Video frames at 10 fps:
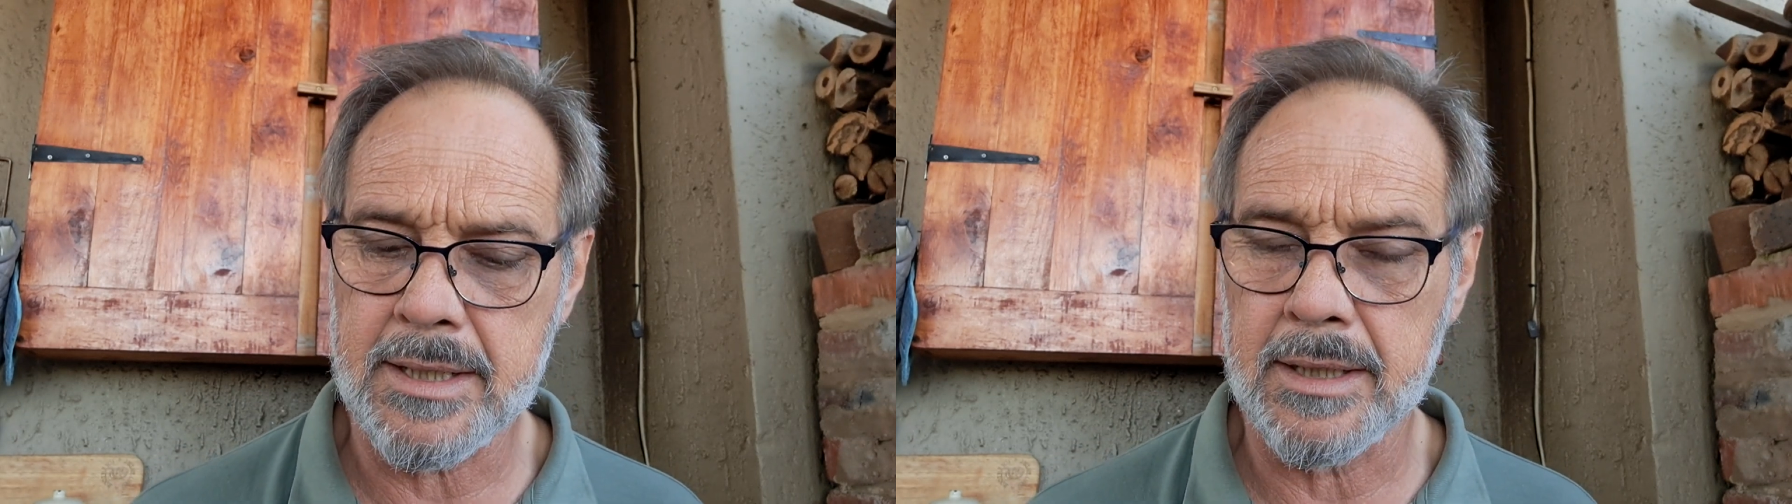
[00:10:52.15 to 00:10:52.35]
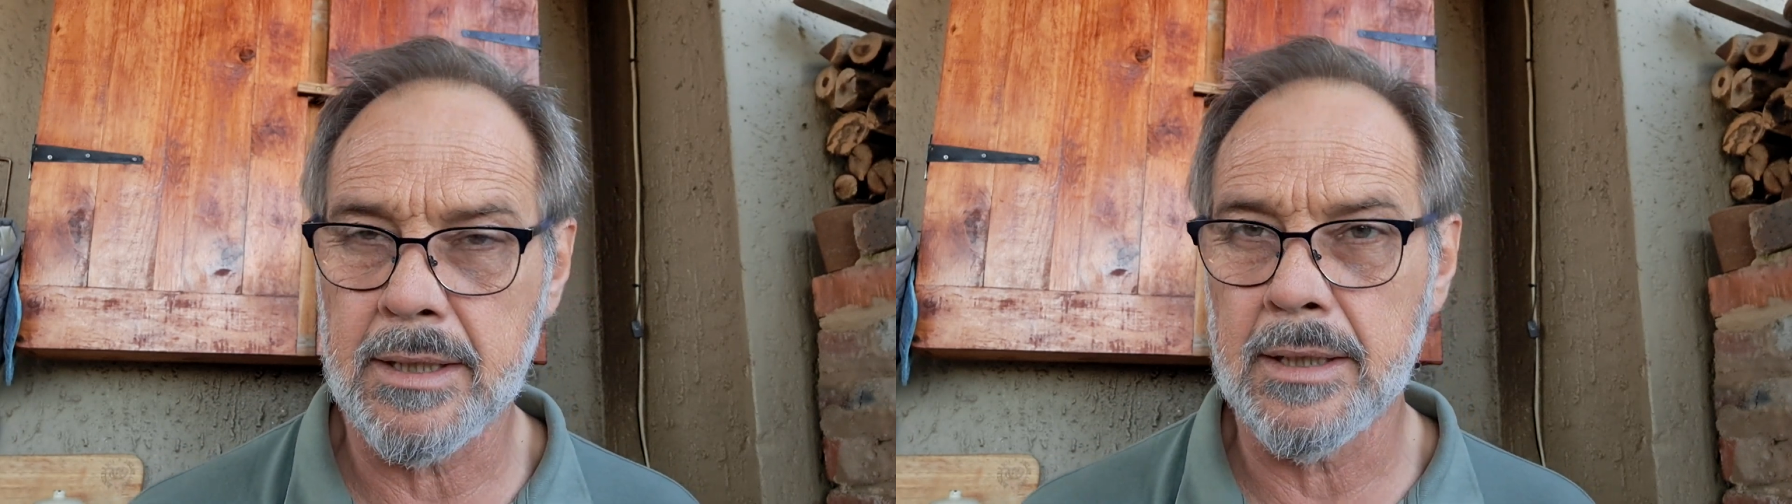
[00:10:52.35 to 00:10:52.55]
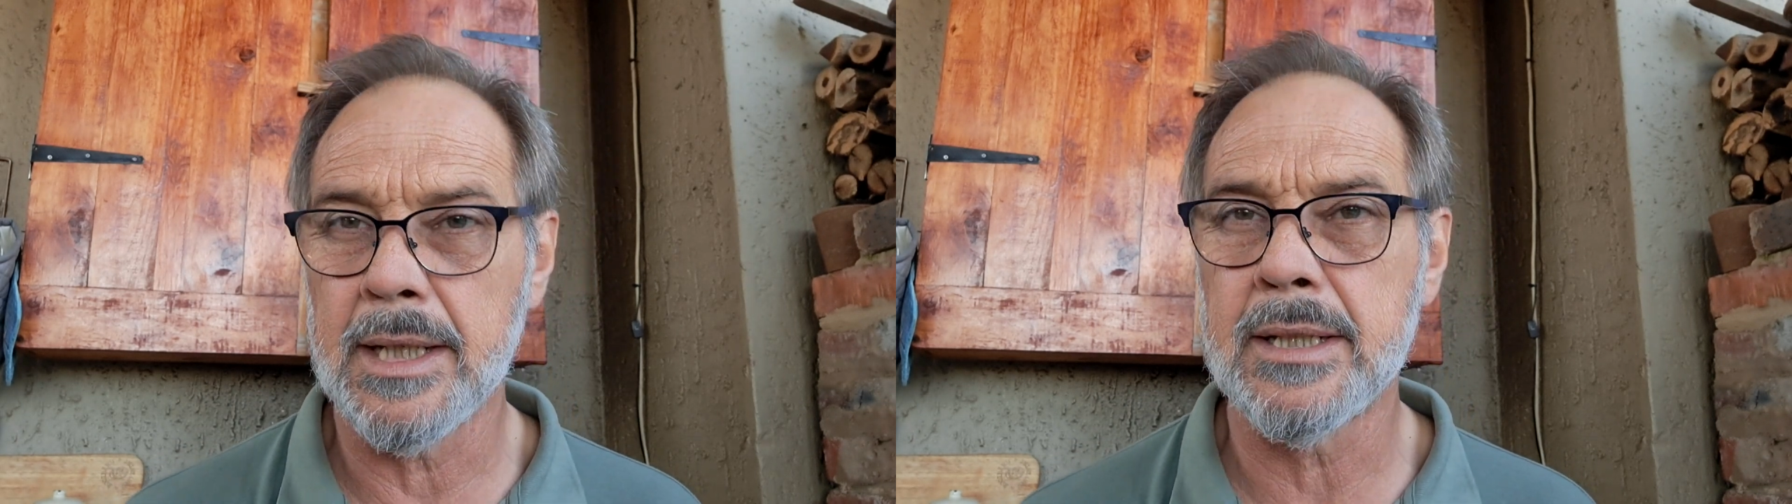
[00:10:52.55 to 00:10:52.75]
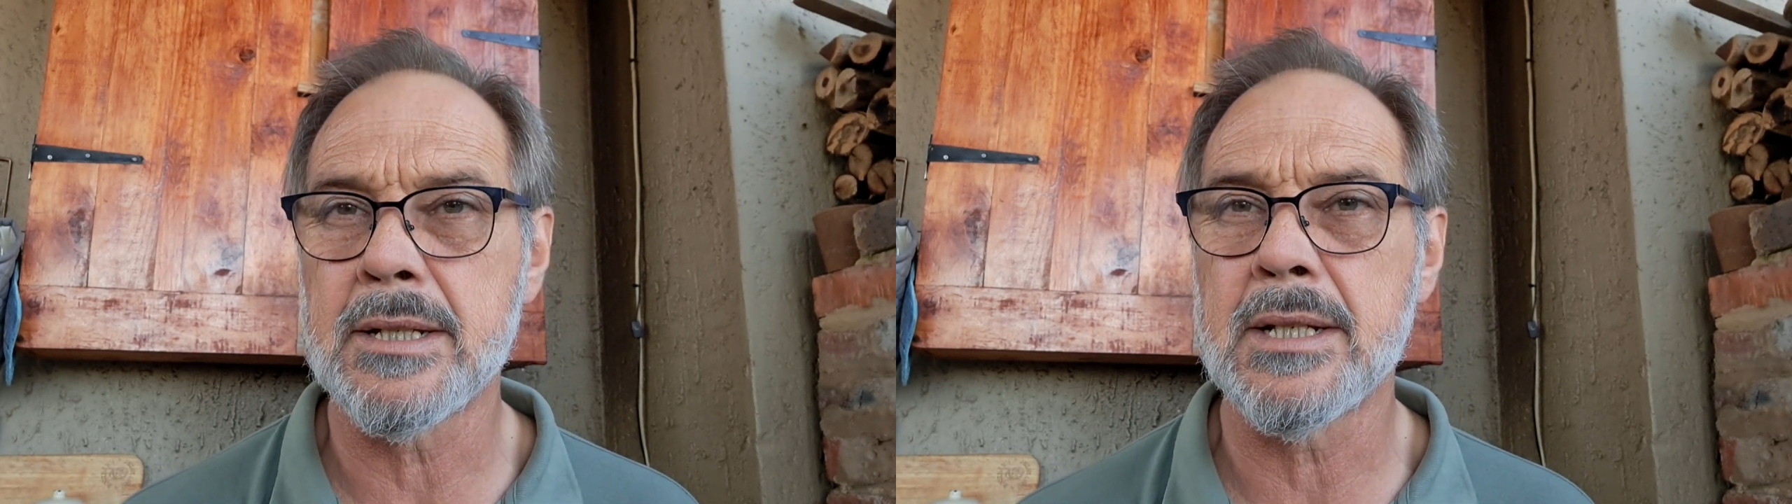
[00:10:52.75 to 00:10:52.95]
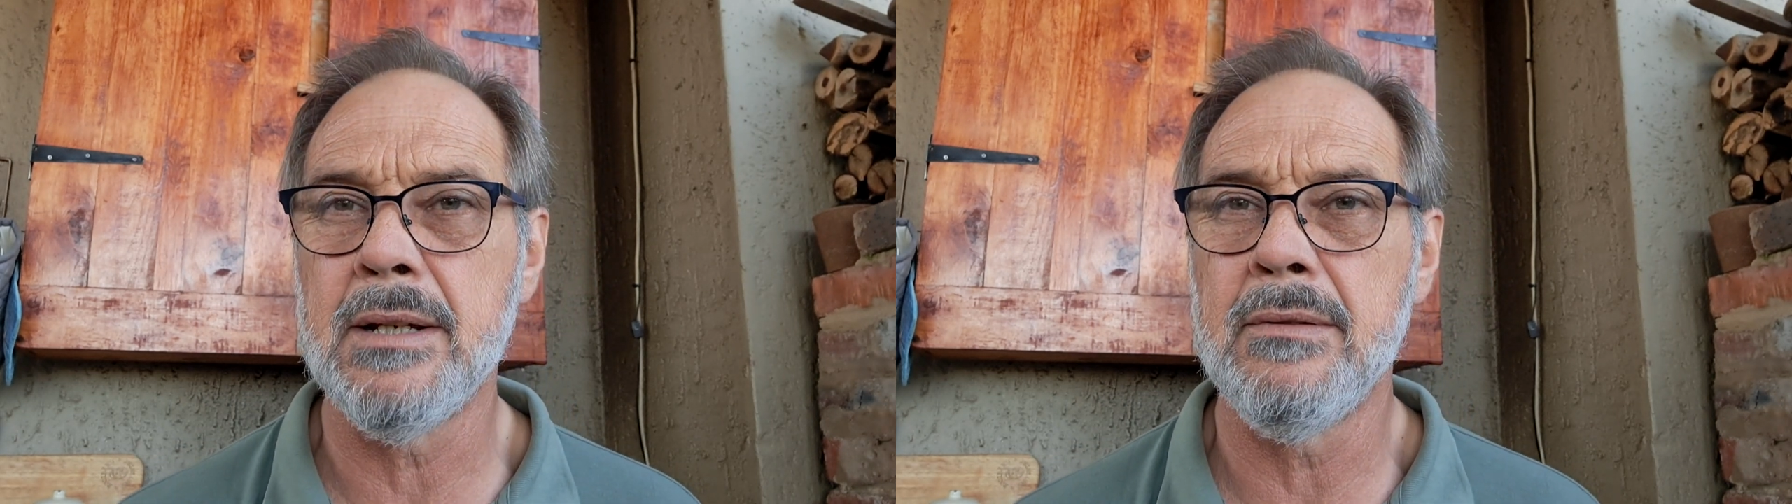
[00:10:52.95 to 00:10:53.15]
and the
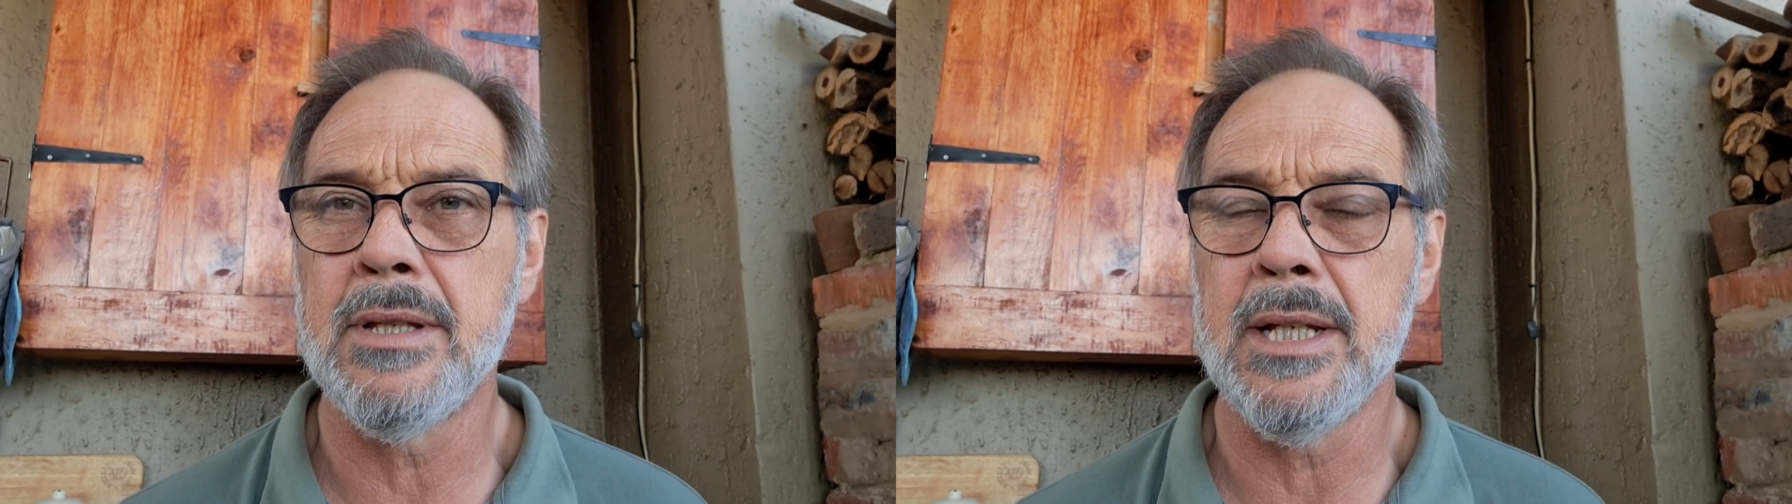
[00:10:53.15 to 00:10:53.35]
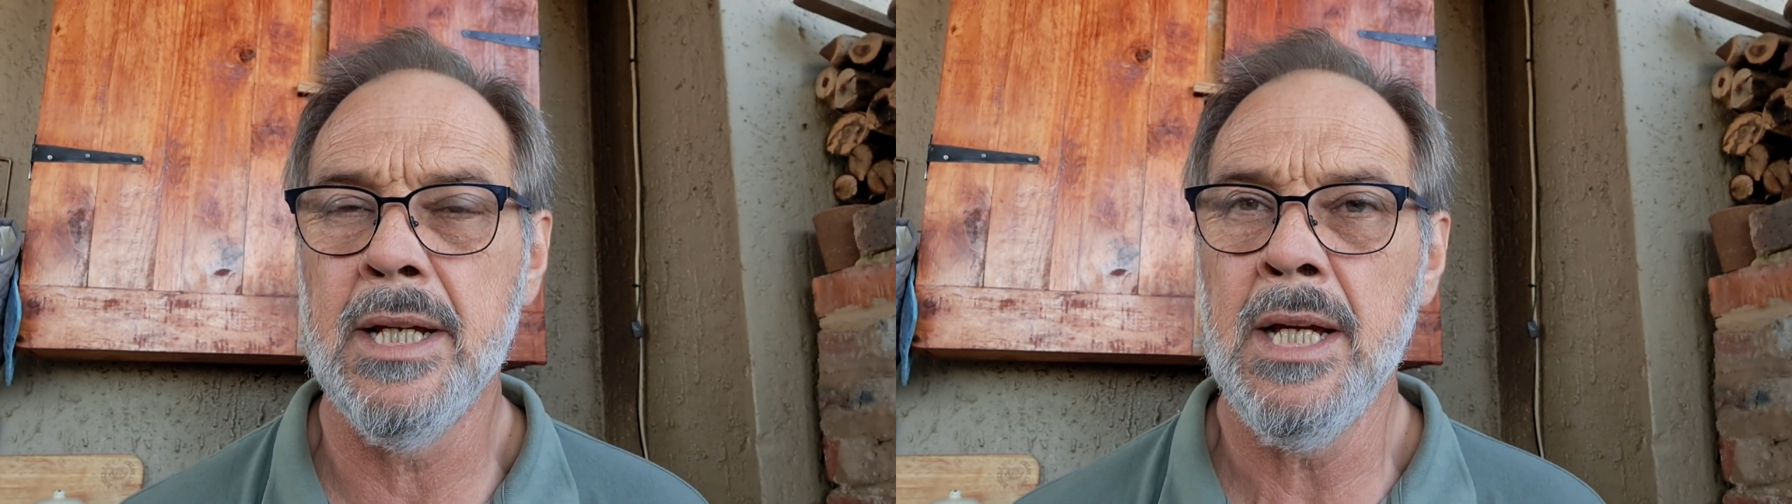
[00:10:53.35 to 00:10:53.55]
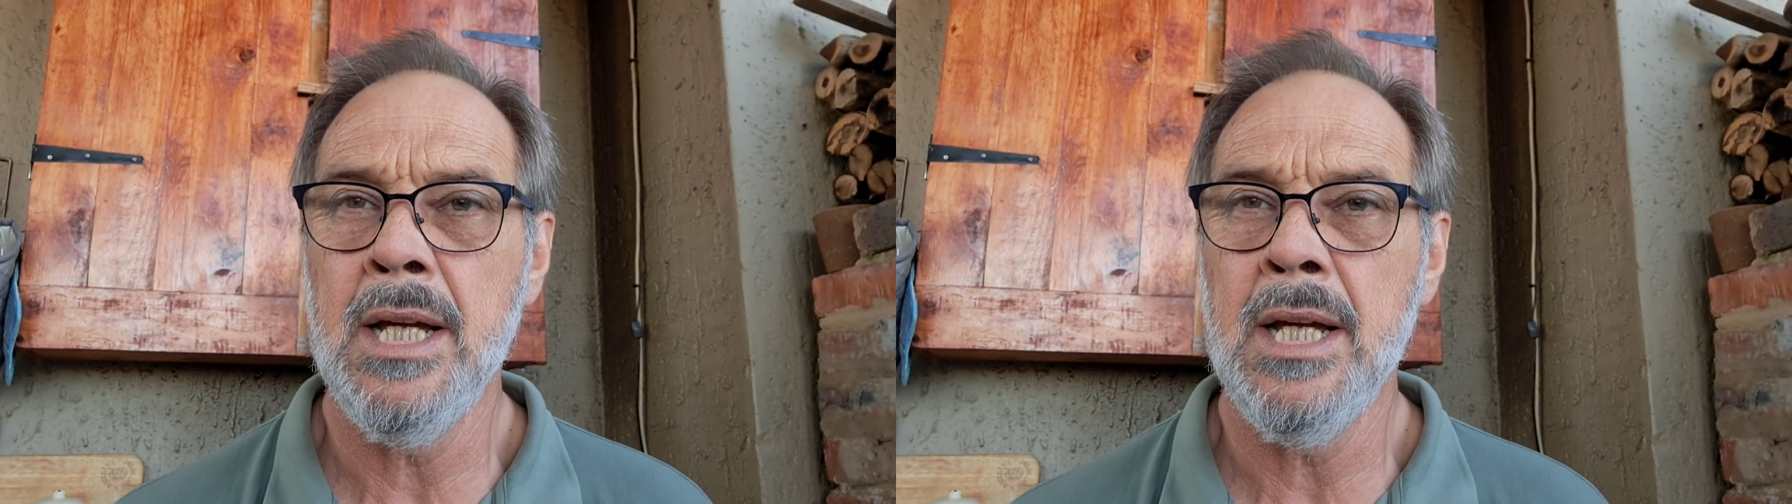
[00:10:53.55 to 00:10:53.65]
lighters and everything,